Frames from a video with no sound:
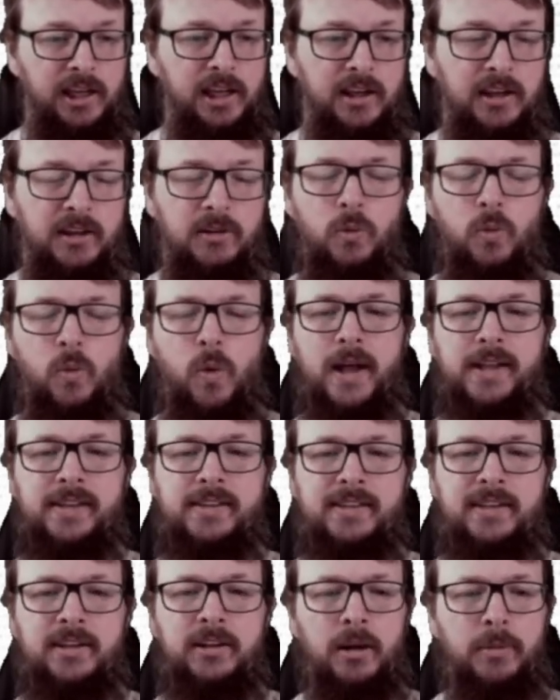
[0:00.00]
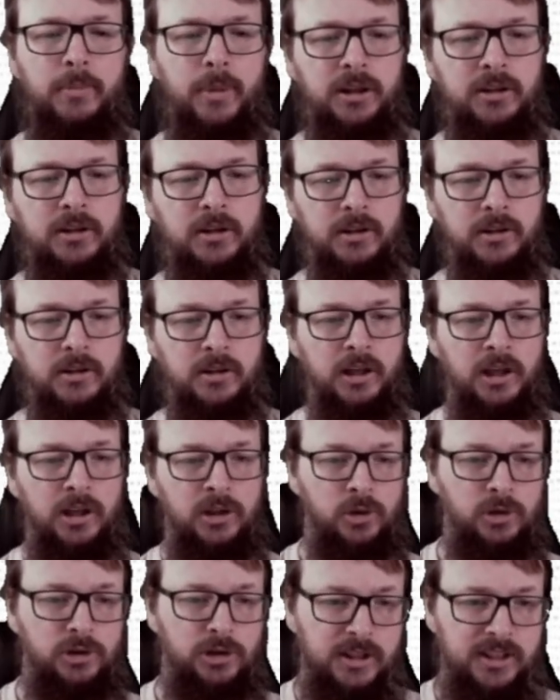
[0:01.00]
One single button. You
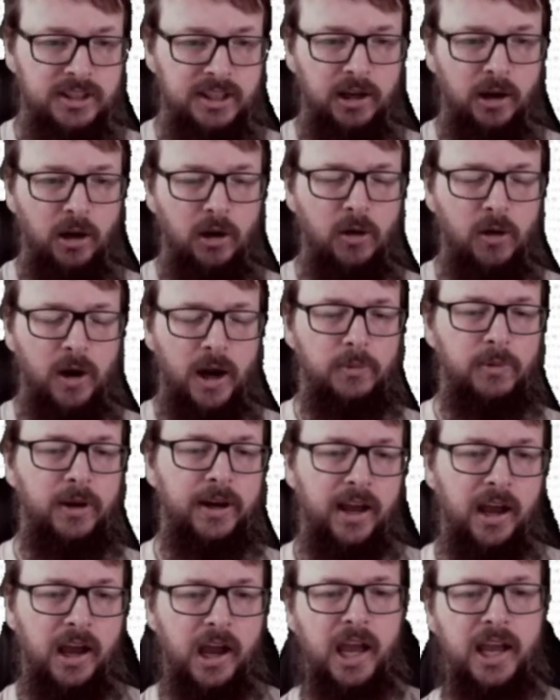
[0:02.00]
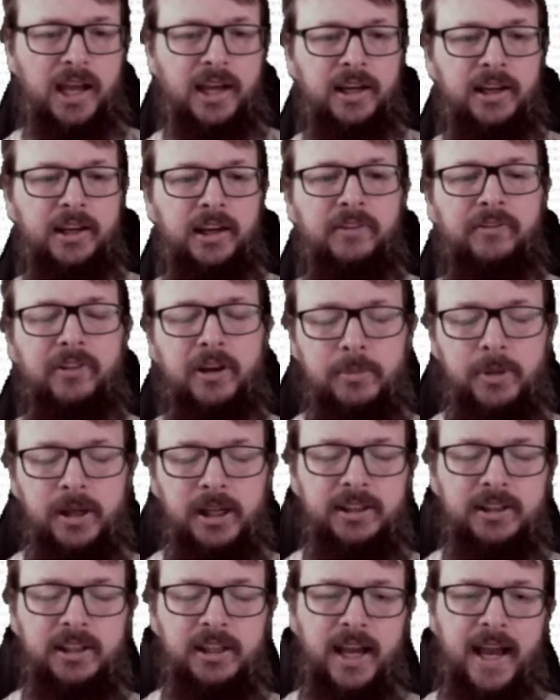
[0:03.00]
just say, oh, I want
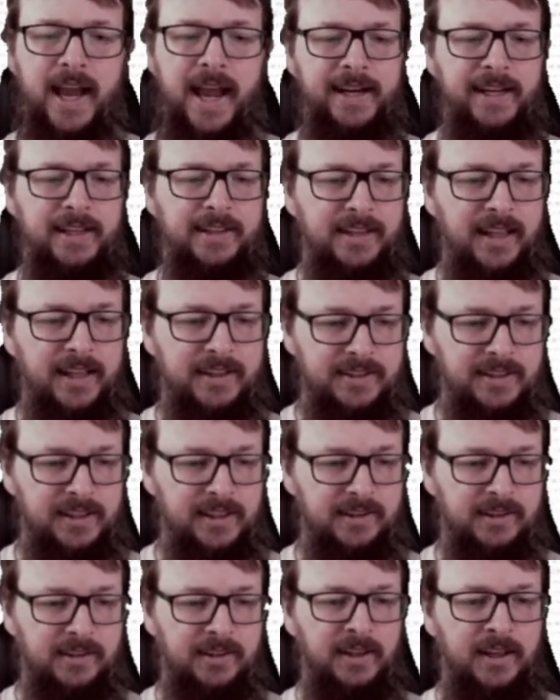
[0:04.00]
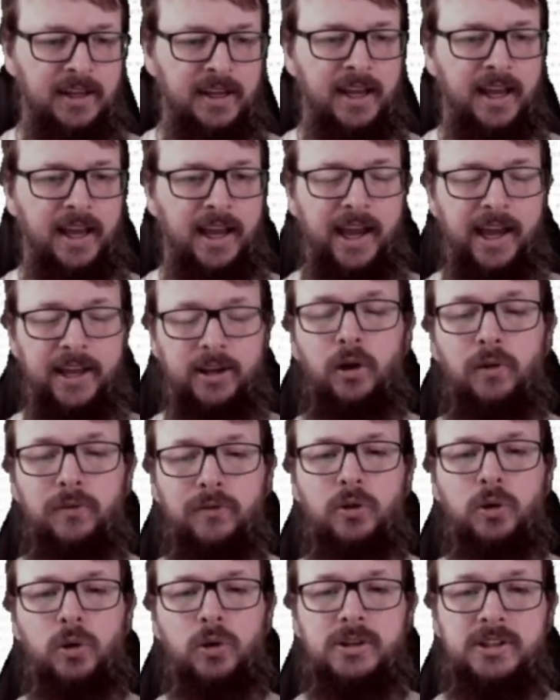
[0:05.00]
availability, and that's it. And of
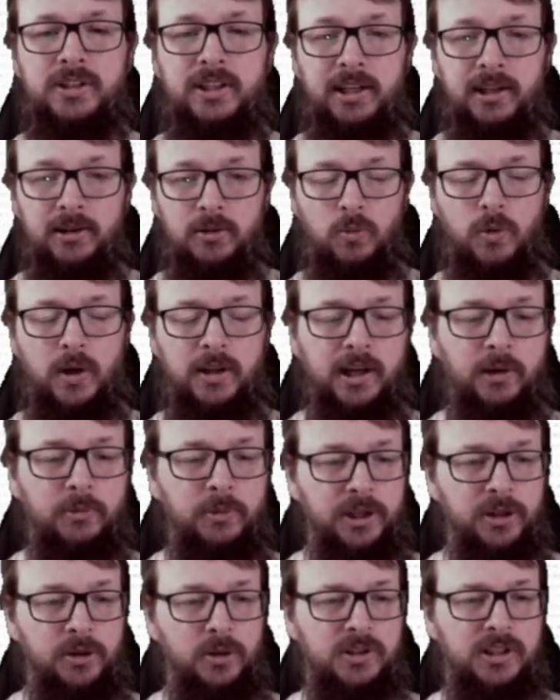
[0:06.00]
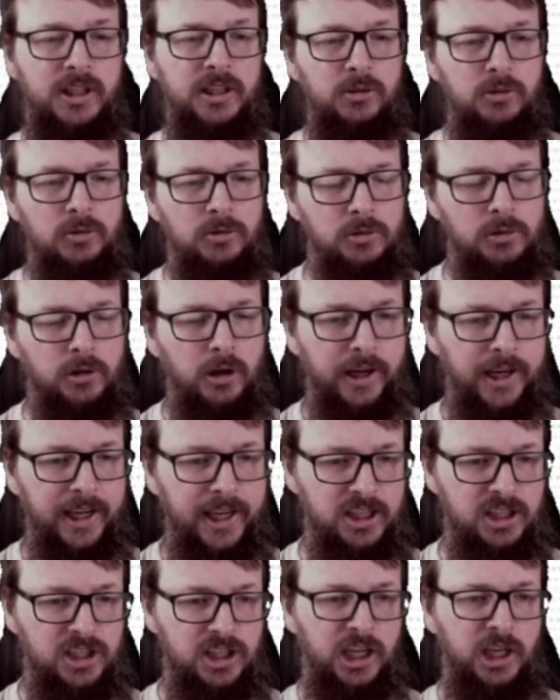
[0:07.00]
course, what are we using to do our
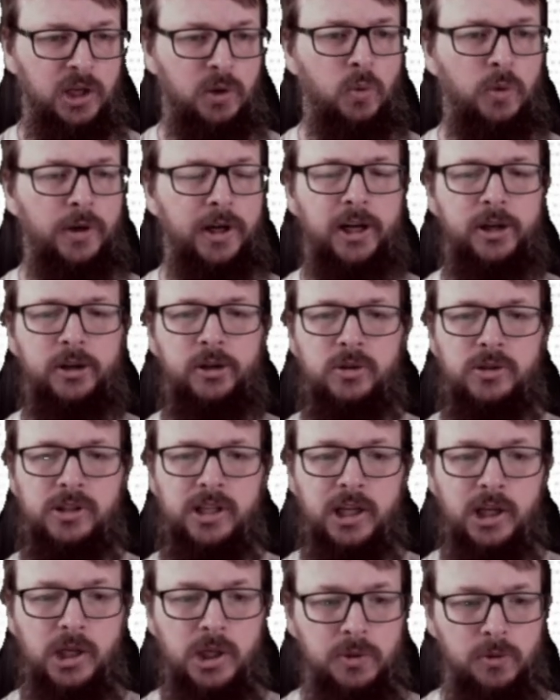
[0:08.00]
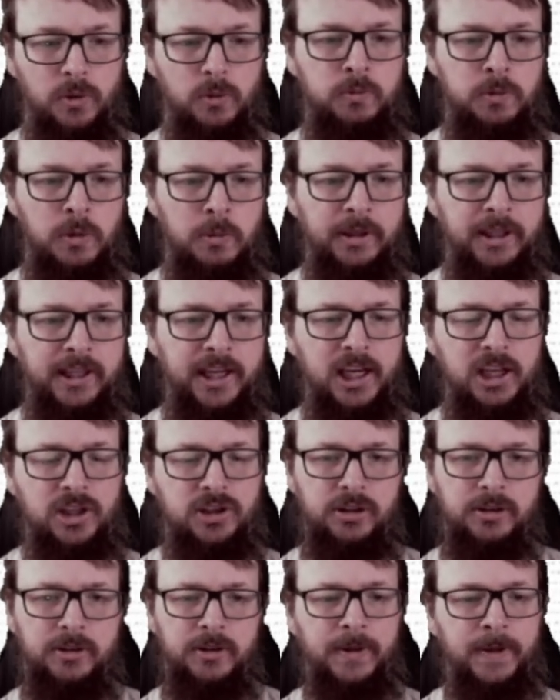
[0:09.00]
HA? We are using group
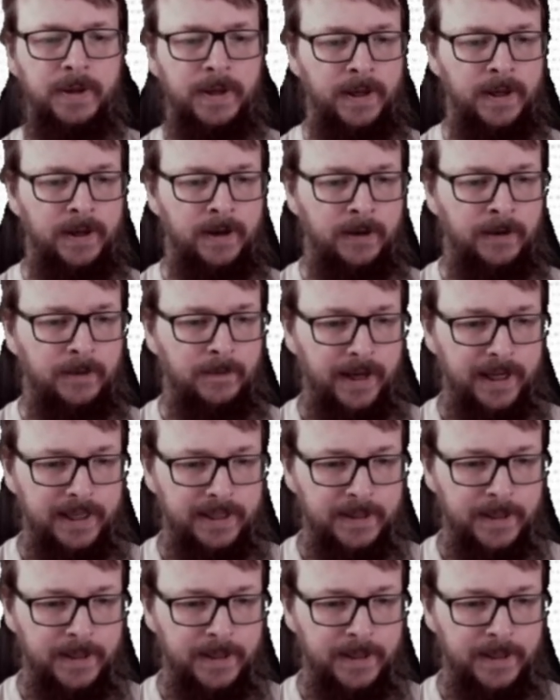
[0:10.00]
replication, right?